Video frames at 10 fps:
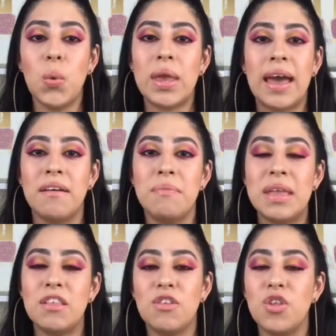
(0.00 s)
We have
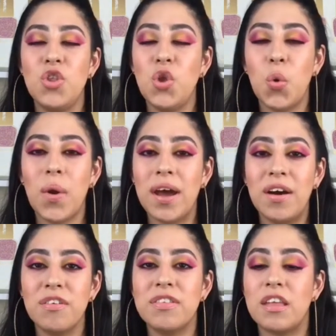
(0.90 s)
been nowhere
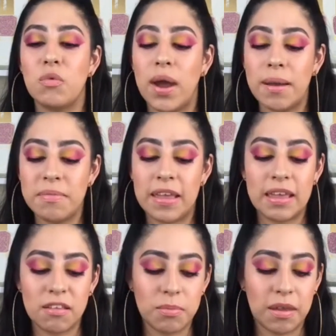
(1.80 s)
else. That's why I'm
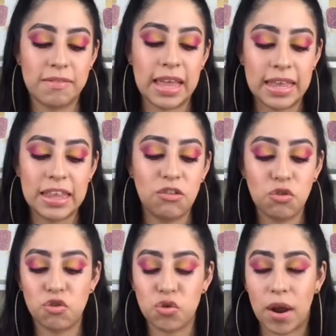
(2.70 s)
saying sometimes that I need
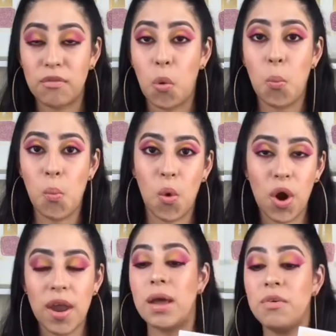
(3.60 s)
to travel more.
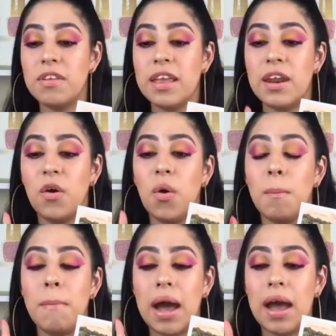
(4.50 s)
When I was little,
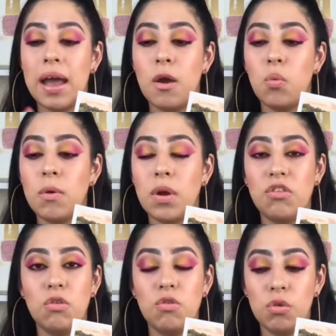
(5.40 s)
we went
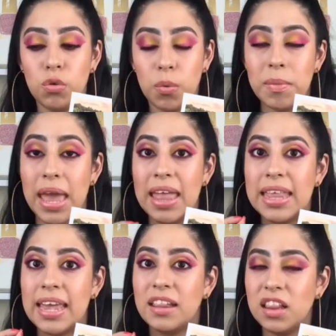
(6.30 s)
to Tulum, and
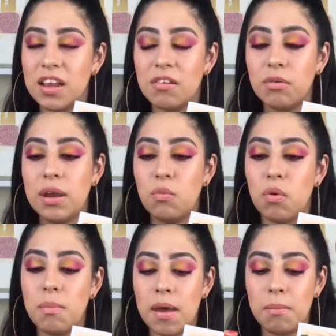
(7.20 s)
I clearly
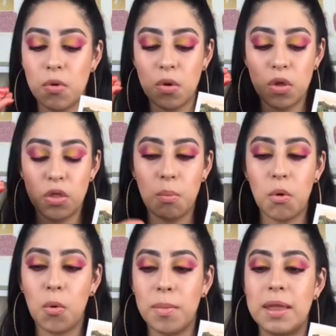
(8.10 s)
remember the
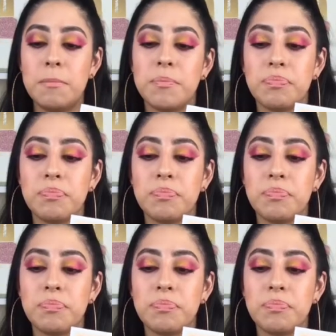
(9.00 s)
moment